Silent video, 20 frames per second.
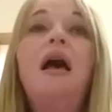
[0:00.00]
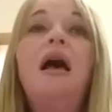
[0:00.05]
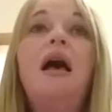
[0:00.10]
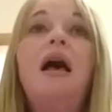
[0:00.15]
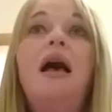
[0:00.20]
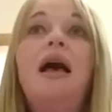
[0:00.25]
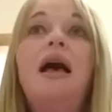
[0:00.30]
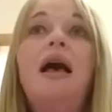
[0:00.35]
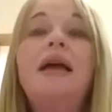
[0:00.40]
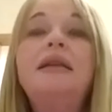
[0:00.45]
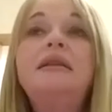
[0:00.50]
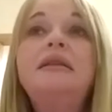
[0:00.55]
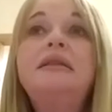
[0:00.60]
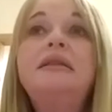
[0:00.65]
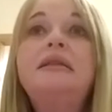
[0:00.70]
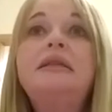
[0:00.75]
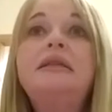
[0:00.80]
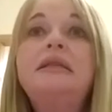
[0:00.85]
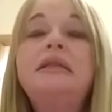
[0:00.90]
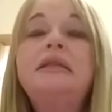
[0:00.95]
And
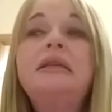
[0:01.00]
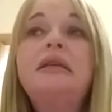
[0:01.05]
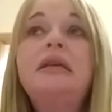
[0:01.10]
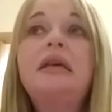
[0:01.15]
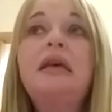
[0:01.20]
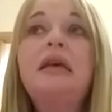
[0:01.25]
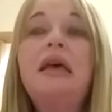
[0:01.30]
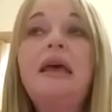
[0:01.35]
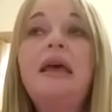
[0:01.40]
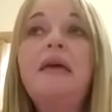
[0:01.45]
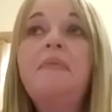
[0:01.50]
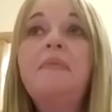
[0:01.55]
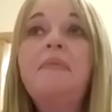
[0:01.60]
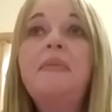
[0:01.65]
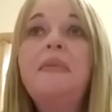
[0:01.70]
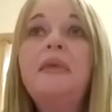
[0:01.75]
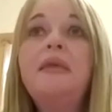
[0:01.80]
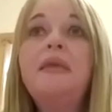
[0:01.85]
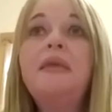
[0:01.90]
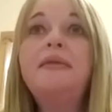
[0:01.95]

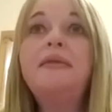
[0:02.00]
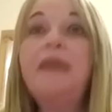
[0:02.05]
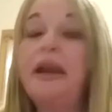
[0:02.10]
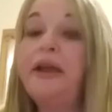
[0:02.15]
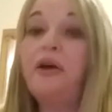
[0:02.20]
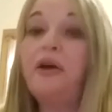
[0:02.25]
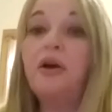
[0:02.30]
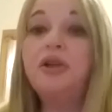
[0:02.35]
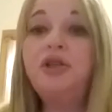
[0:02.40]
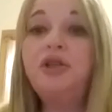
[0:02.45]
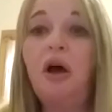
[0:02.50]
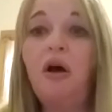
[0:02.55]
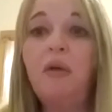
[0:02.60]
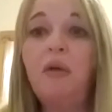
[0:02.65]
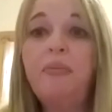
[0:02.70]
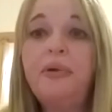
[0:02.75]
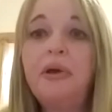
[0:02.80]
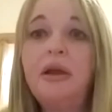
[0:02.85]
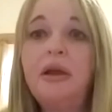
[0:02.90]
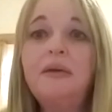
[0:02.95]
then I got a
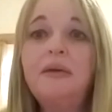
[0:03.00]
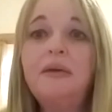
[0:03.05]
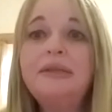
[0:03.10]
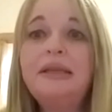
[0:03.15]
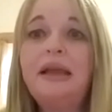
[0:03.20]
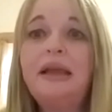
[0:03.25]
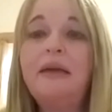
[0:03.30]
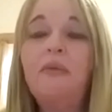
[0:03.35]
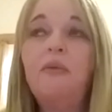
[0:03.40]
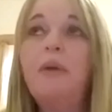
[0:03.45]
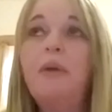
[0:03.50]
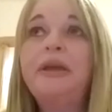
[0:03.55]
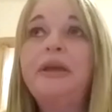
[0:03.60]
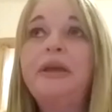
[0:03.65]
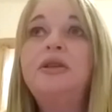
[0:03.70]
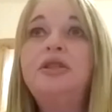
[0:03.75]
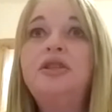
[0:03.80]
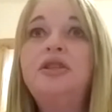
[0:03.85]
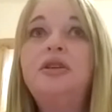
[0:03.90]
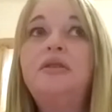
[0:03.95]
job, and I was like, what am I
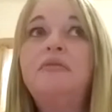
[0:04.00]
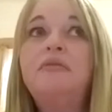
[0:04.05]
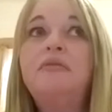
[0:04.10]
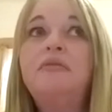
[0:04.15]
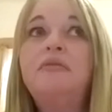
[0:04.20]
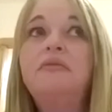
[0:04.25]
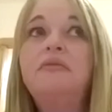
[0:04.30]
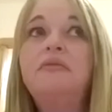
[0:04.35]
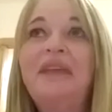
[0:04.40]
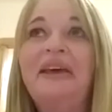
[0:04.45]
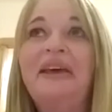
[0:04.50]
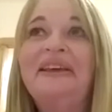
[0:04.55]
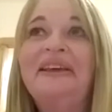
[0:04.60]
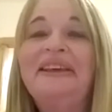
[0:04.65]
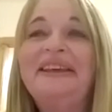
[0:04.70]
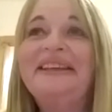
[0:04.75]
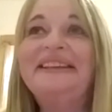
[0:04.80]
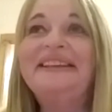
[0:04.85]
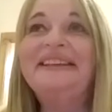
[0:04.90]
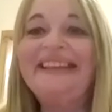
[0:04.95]
going to do?
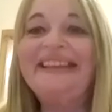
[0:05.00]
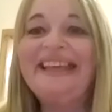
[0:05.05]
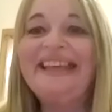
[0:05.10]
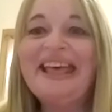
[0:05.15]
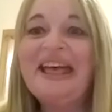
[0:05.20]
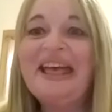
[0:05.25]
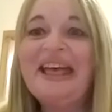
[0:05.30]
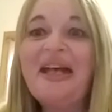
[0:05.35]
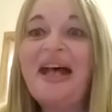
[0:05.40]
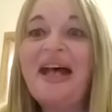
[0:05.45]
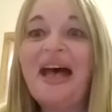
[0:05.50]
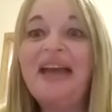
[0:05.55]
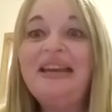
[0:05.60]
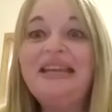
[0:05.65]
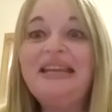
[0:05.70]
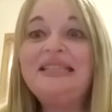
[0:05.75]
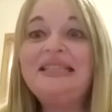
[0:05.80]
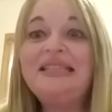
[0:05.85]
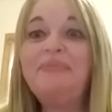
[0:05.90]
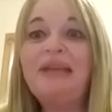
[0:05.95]
I
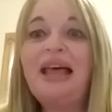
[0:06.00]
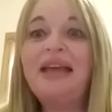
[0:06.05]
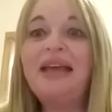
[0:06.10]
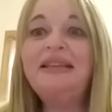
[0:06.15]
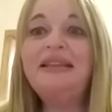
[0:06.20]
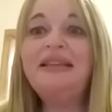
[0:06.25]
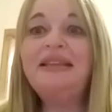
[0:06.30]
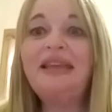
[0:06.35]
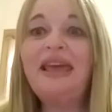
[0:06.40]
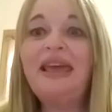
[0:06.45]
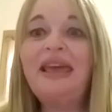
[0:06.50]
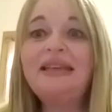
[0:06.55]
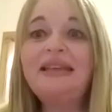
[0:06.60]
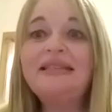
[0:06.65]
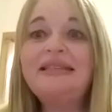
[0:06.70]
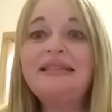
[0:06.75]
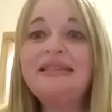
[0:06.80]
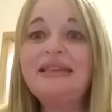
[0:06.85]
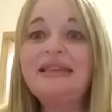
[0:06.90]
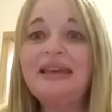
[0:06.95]
need to plan in the
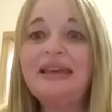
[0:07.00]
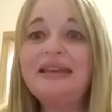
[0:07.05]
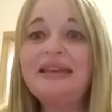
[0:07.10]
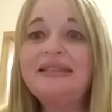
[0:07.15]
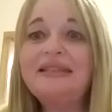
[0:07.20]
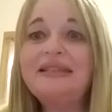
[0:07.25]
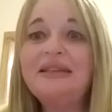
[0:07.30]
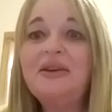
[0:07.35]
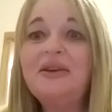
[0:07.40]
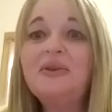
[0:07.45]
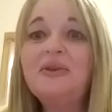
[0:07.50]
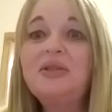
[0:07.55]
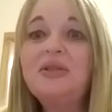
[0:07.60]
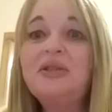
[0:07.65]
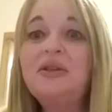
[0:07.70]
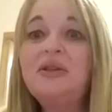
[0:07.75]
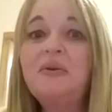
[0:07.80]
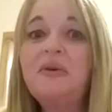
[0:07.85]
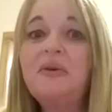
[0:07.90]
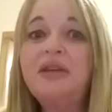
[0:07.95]
exercise,
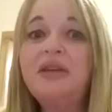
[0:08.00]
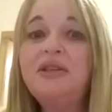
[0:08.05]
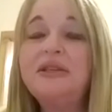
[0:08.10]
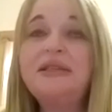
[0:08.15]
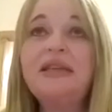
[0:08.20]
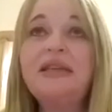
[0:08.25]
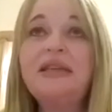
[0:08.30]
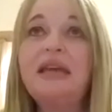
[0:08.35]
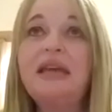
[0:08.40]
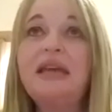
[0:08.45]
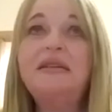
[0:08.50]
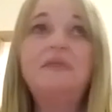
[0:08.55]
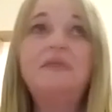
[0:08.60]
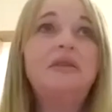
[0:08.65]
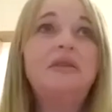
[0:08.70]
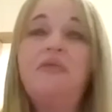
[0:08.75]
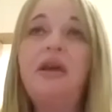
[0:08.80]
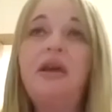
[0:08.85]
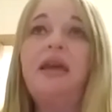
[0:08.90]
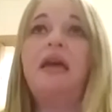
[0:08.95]
so I just sat down and
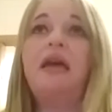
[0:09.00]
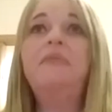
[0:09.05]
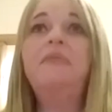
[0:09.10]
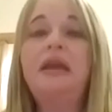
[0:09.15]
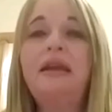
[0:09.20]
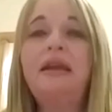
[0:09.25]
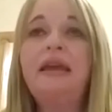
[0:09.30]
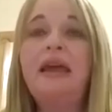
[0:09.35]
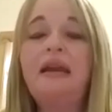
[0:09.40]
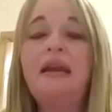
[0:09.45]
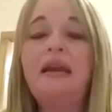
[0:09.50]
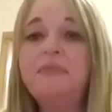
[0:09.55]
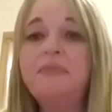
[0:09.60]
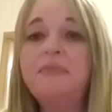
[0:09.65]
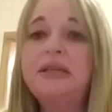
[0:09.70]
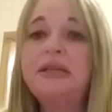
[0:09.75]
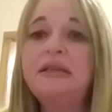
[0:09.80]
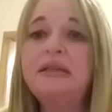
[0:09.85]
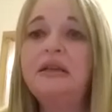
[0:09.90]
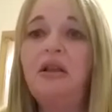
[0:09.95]
said, right, I'm going to get up
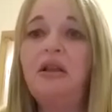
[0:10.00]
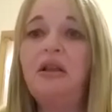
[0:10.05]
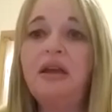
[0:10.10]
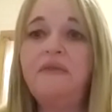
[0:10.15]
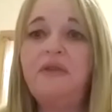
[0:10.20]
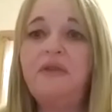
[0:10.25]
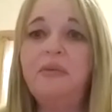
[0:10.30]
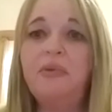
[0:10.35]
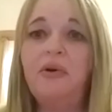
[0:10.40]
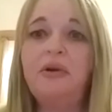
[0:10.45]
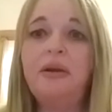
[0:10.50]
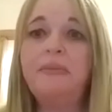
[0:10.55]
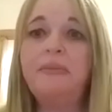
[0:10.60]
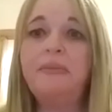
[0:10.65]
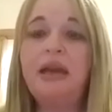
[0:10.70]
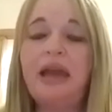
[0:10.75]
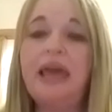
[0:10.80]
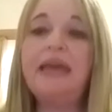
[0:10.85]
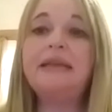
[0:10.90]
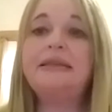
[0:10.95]
6 o'clock every morning, I'm
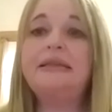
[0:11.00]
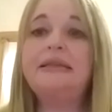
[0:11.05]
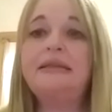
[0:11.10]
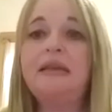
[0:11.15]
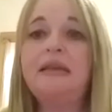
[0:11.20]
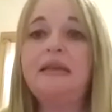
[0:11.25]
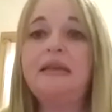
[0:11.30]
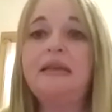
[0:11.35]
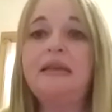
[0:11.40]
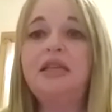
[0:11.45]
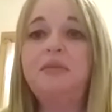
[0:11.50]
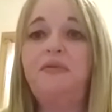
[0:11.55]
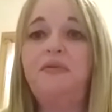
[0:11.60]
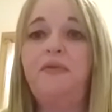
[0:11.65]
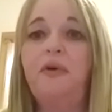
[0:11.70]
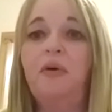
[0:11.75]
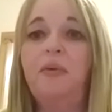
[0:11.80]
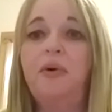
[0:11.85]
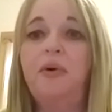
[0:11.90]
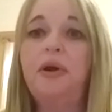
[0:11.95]
going to exercise
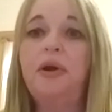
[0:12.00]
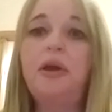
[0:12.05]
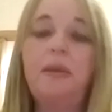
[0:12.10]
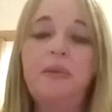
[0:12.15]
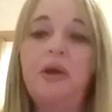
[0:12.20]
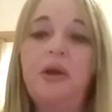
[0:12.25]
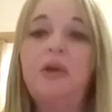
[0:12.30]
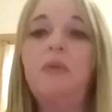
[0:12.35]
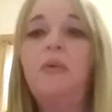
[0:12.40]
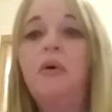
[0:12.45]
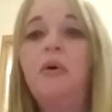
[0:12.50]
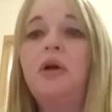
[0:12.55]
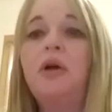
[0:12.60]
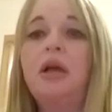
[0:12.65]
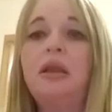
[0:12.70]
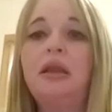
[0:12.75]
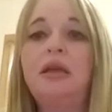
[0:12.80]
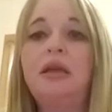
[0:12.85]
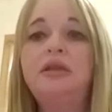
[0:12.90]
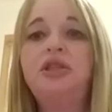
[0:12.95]
before work, I'm going to walk
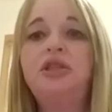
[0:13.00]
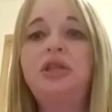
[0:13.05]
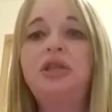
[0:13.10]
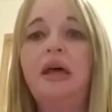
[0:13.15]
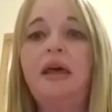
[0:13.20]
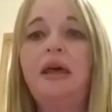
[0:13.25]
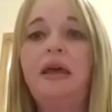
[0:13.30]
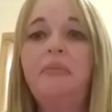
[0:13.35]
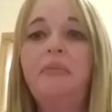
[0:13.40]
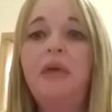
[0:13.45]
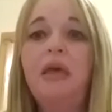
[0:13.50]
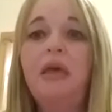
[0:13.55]
at lunchtime,